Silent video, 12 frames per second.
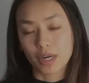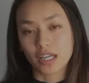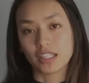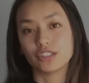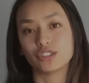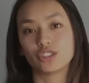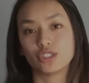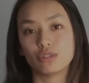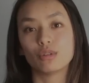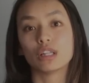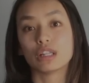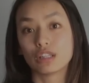second part is
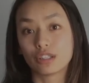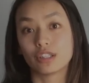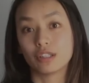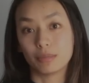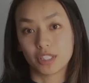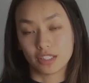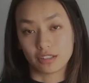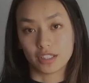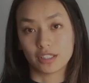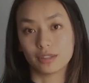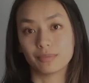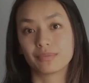to learn the
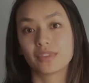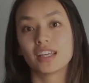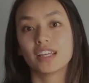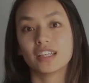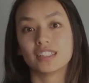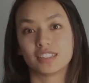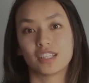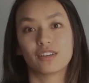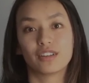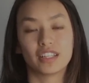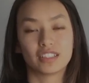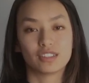material. So
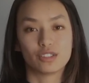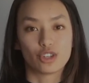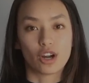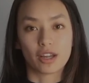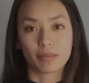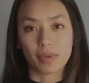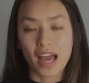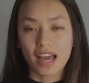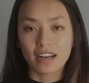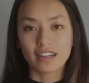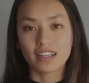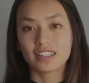this is drawing
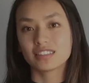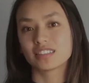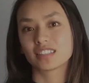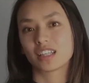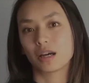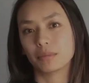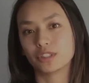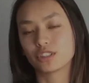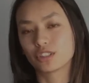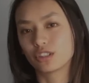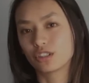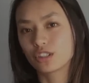patterns, coming to
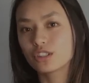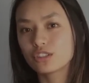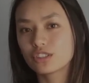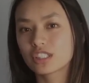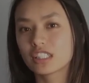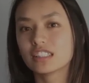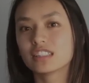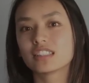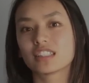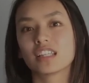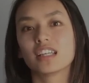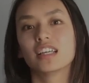
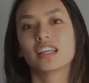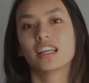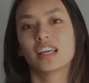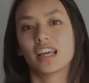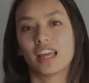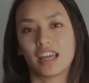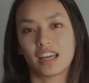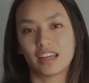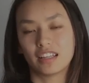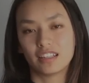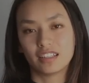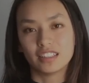conclusions,
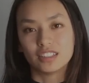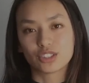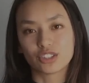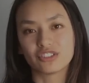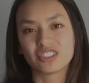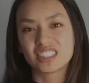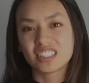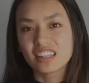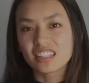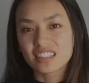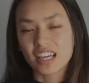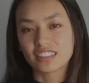and sort of
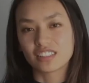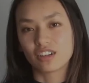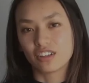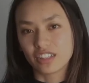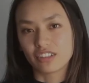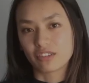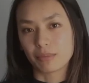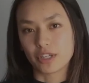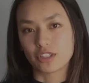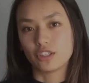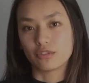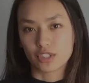synthesizing all the
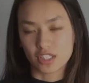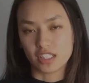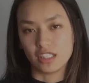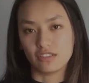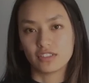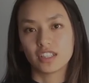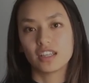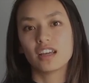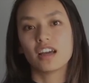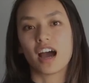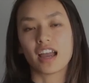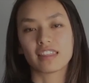information you've received.
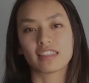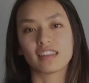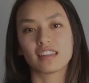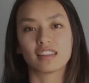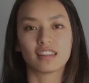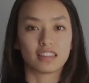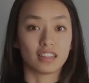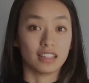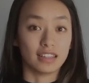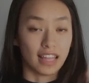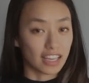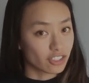I think that the
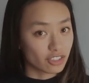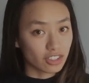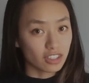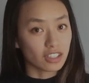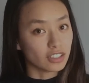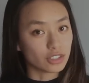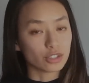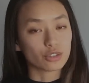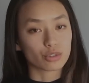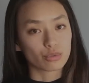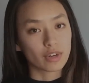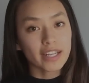lecture is a
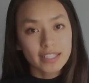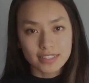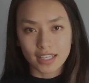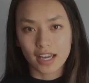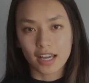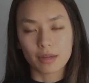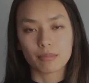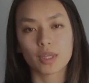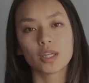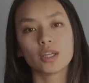great time